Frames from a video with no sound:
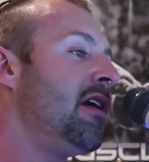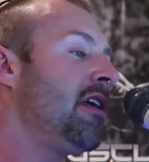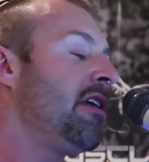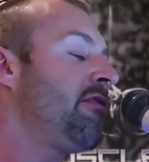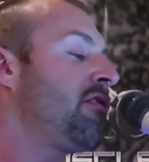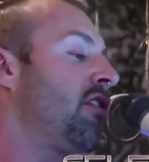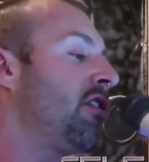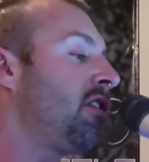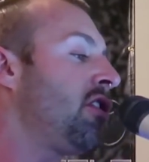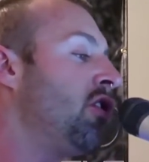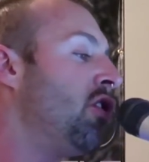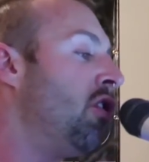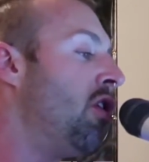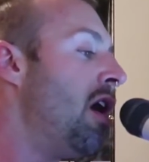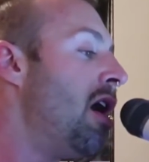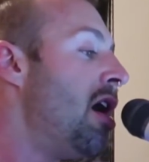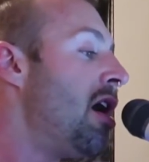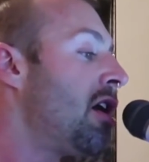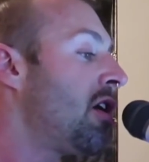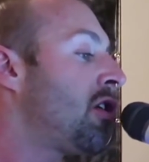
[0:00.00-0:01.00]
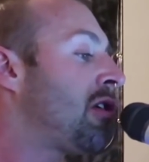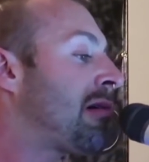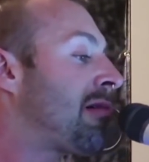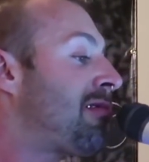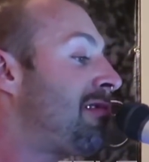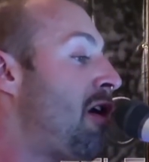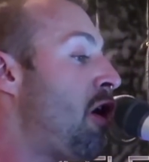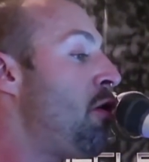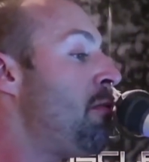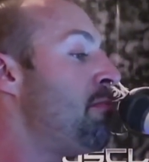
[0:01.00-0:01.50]
You've got your
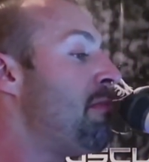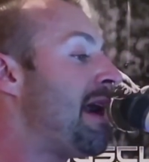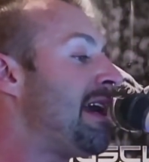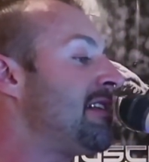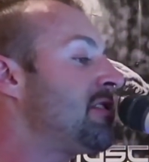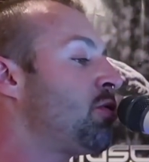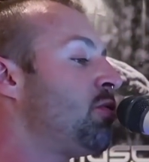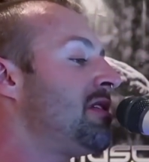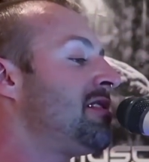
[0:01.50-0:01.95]
chromate,